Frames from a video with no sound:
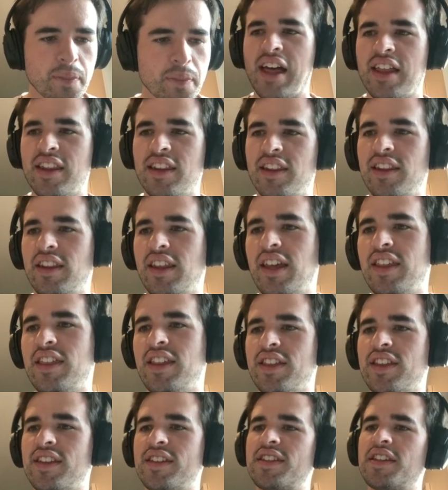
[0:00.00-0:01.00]
Yeah, I
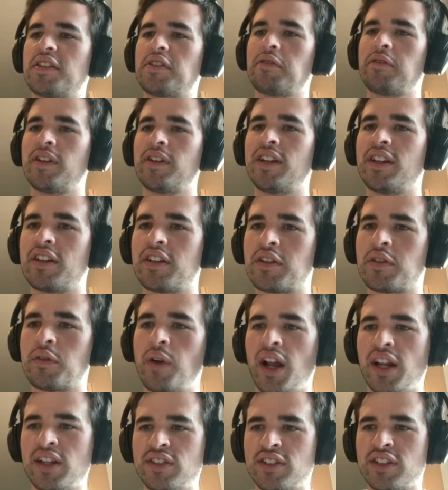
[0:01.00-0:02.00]
think this is a really good
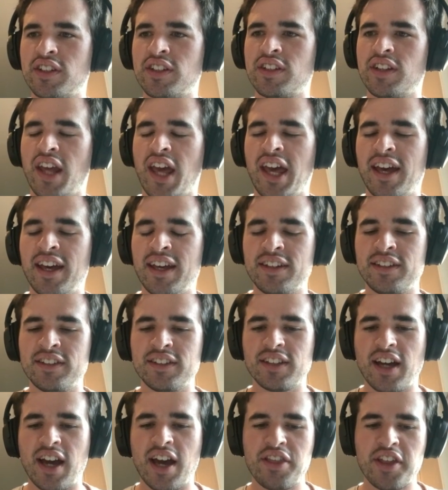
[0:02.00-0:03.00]
question. And
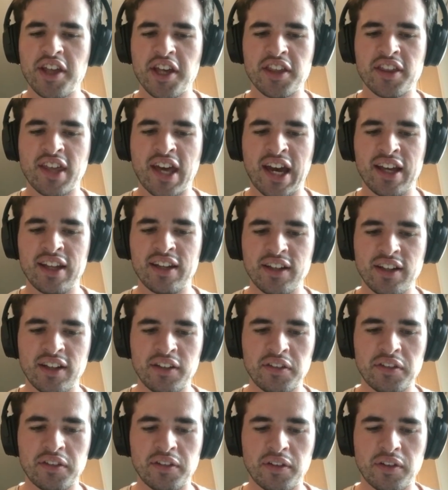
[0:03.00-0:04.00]
I think that
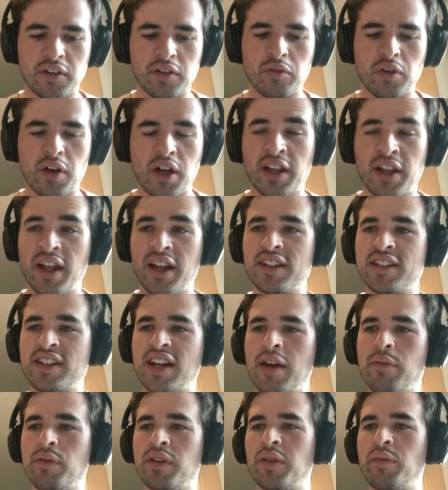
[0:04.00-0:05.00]
a lot of
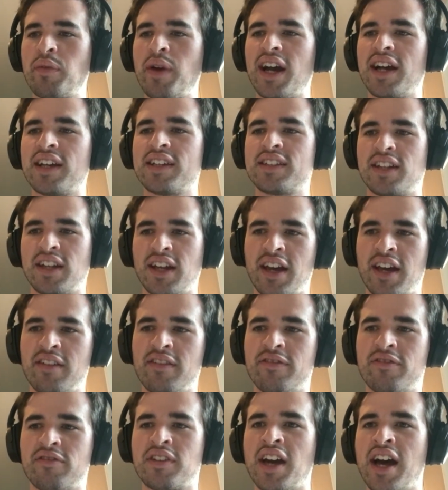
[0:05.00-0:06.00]
time in the past,
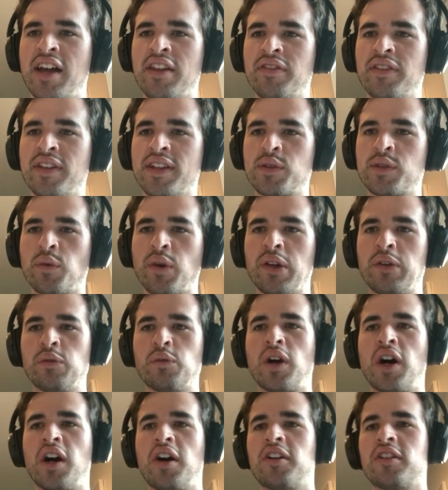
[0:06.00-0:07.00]
I've gotten this one
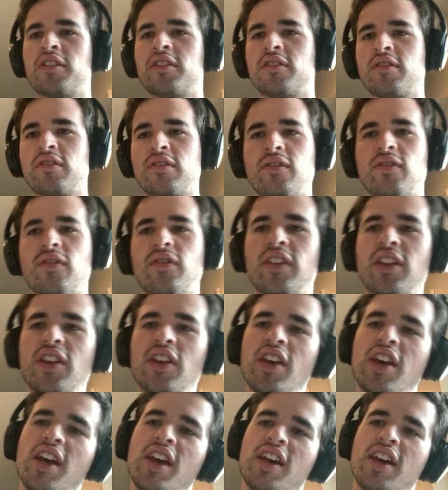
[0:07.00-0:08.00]
wrong.
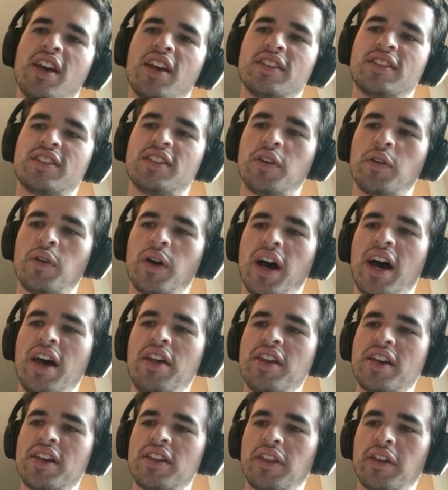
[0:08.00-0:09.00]
So I
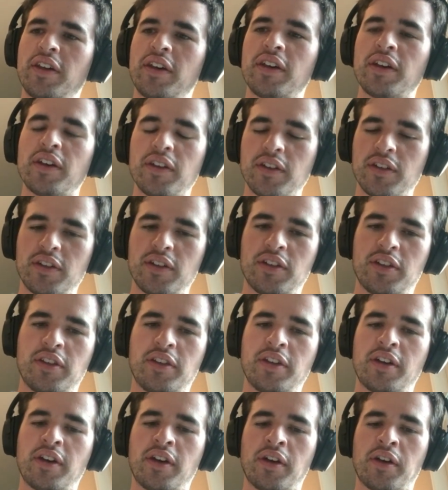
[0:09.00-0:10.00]
think the
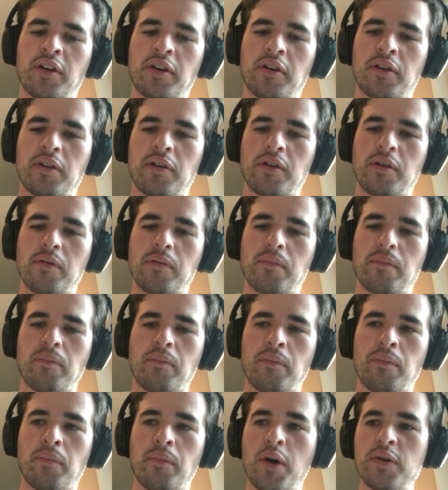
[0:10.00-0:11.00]
the
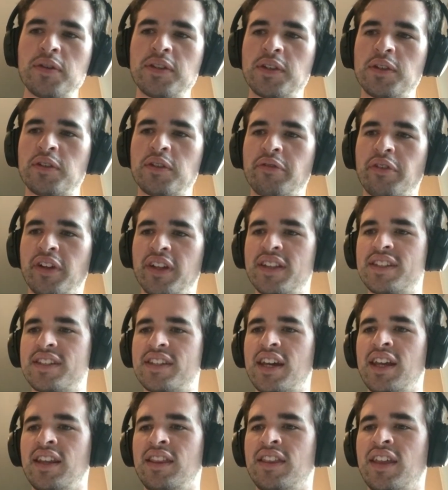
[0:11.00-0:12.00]
most useful
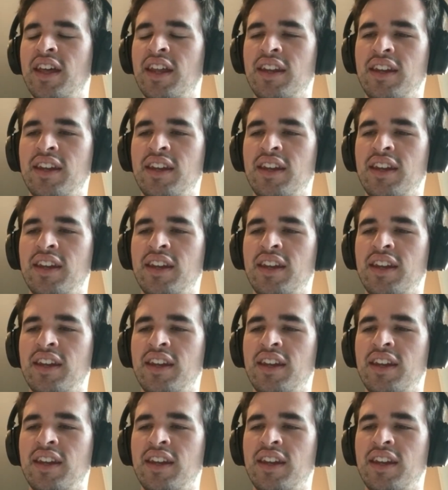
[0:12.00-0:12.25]
insight that